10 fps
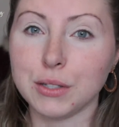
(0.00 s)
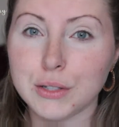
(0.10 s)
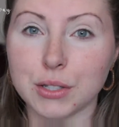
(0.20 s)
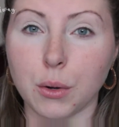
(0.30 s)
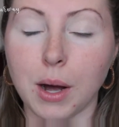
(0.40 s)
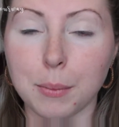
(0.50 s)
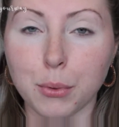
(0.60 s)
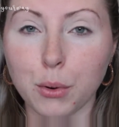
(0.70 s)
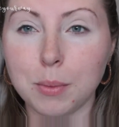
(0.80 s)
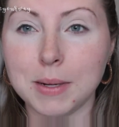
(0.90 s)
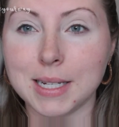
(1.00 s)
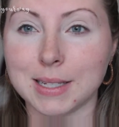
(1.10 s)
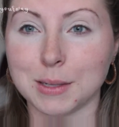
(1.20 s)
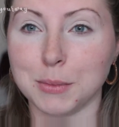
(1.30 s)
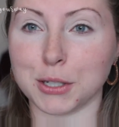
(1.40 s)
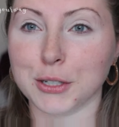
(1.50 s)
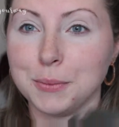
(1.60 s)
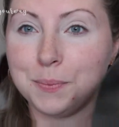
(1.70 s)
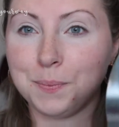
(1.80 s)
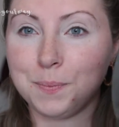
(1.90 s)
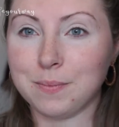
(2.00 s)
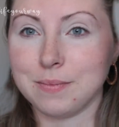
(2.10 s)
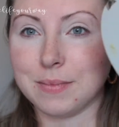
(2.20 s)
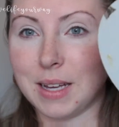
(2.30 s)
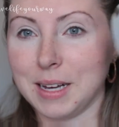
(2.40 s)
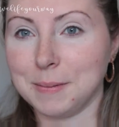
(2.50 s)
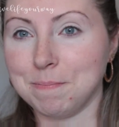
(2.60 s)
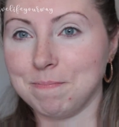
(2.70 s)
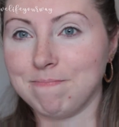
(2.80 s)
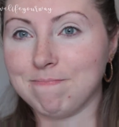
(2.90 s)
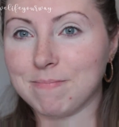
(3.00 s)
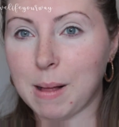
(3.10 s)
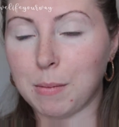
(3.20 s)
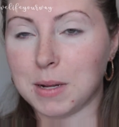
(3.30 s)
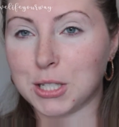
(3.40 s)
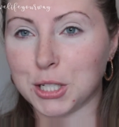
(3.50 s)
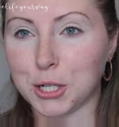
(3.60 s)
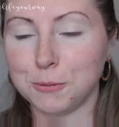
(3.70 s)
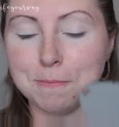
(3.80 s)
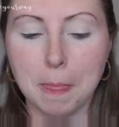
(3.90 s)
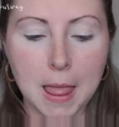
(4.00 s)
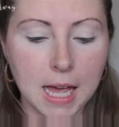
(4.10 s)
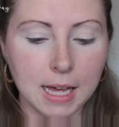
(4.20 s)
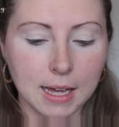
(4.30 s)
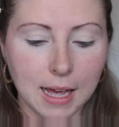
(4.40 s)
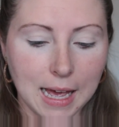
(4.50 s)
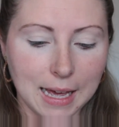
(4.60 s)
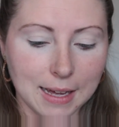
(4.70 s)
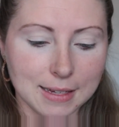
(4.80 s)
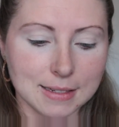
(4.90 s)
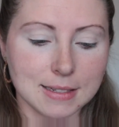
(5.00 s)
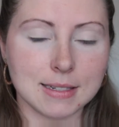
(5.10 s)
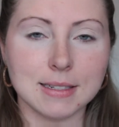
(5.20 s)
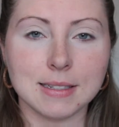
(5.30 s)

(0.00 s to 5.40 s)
So I broke my desk mirror couple months ago, and